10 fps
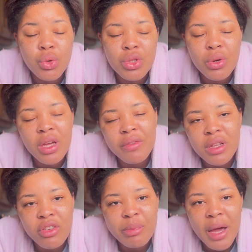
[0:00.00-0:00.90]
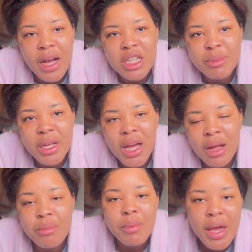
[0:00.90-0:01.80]
So even if my husband
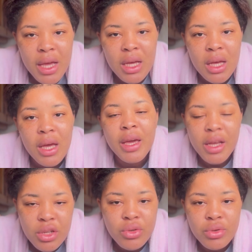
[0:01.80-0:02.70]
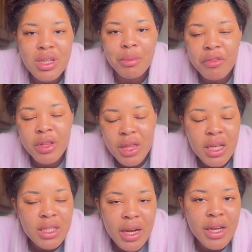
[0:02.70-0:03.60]
can't make it to some of the
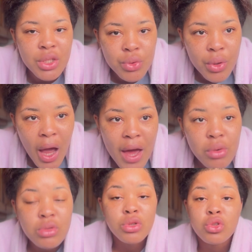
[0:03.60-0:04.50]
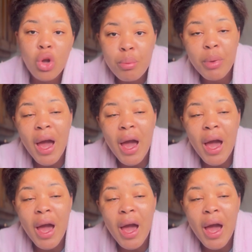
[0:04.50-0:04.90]
things that I enjoy, I don't stop.